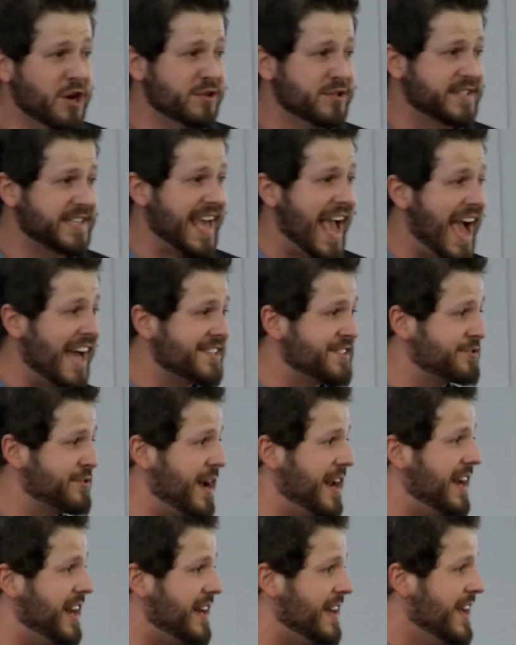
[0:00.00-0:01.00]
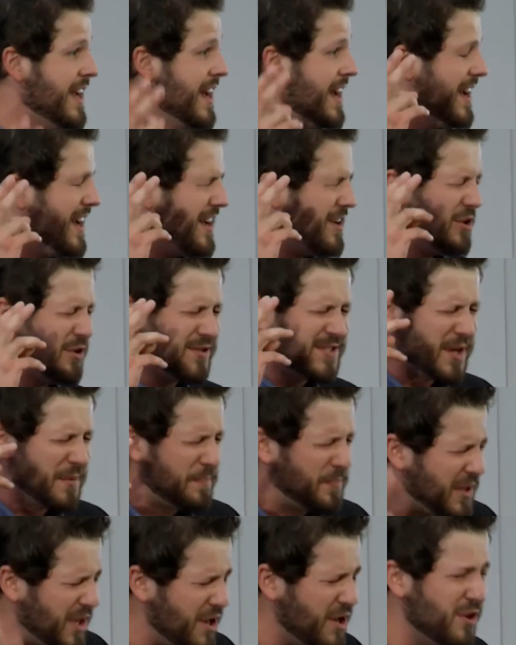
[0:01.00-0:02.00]
who's castrated, who's
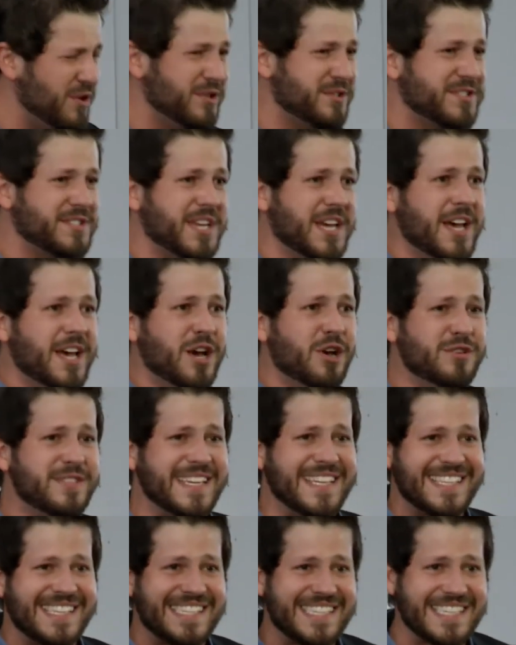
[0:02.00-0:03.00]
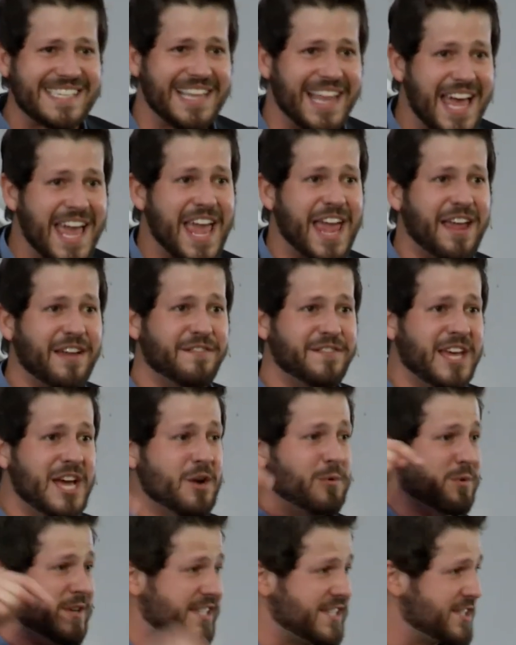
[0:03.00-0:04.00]
abused, who's enslaved,
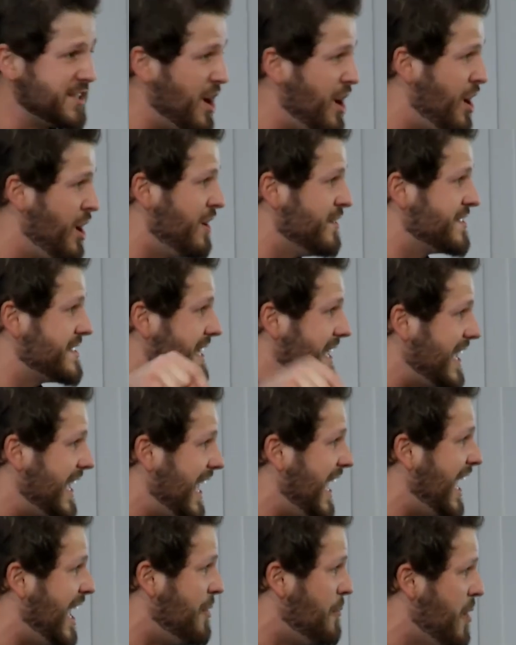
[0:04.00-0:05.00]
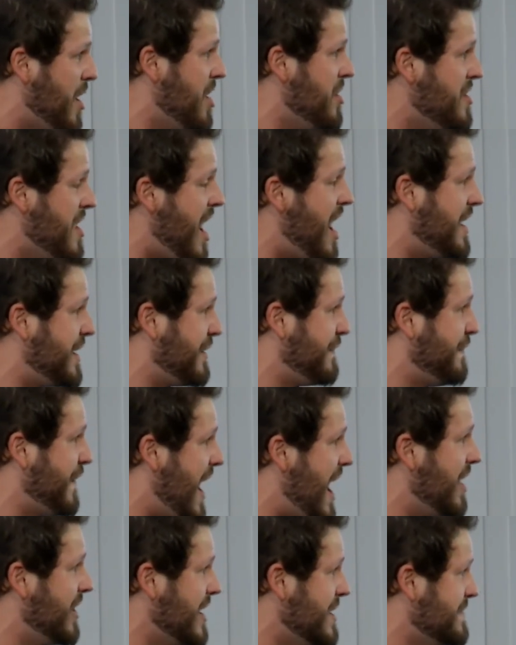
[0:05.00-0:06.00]
resolves that he will not
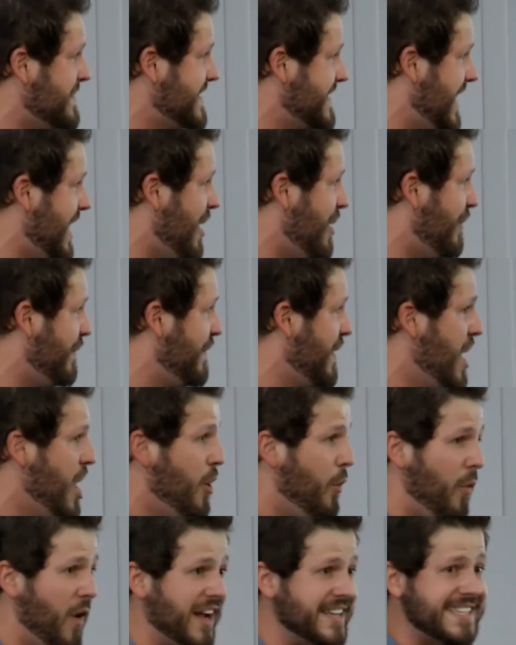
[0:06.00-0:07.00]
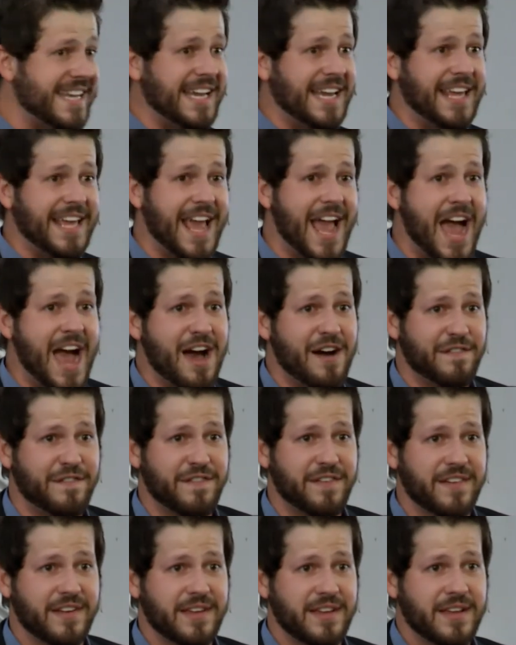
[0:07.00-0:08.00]
defile himself. What did he have?
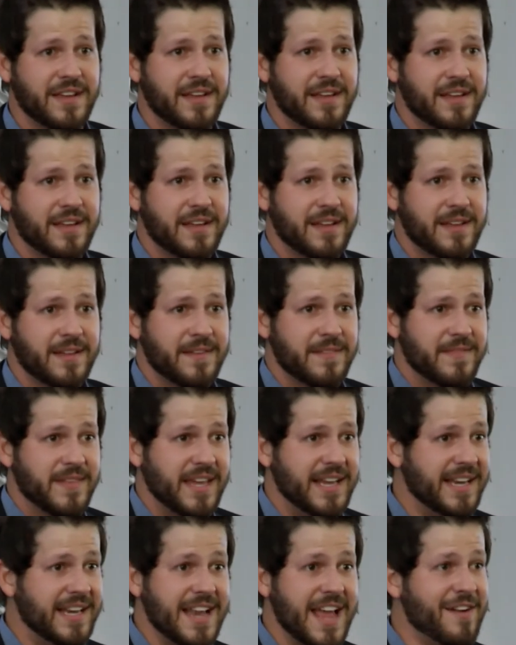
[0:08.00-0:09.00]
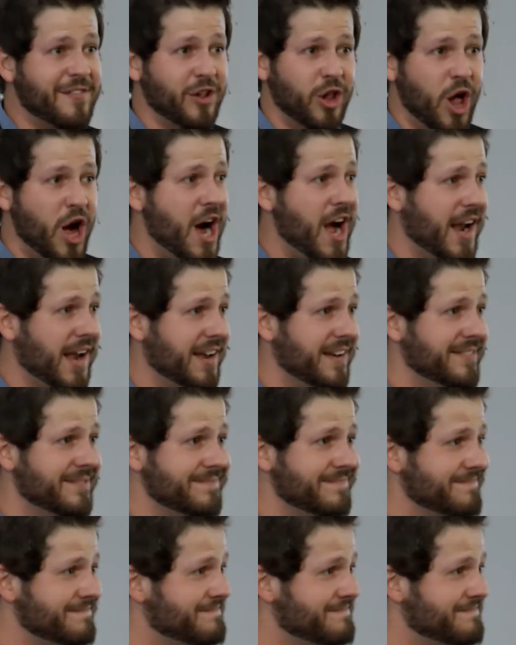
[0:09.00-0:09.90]
He didn't have a lot,